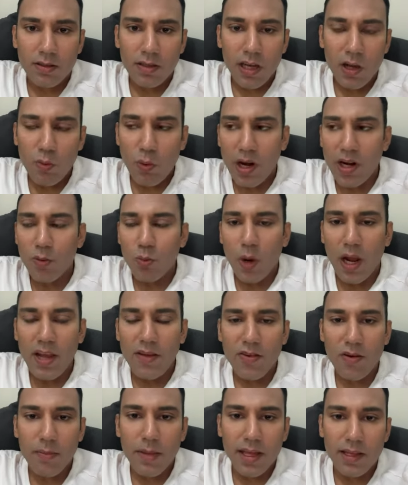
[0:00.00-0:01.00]
I run away
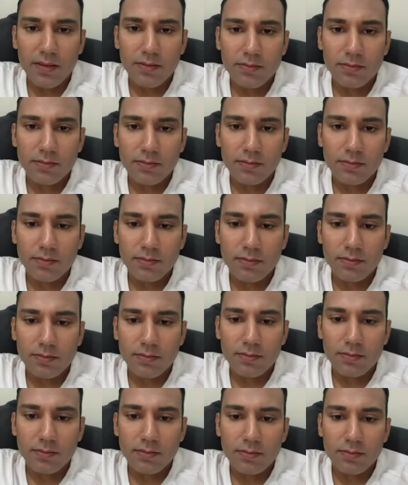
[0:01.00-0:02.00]
from it.
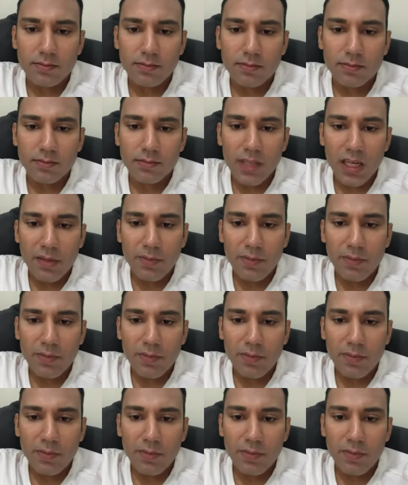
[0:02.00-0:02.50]
And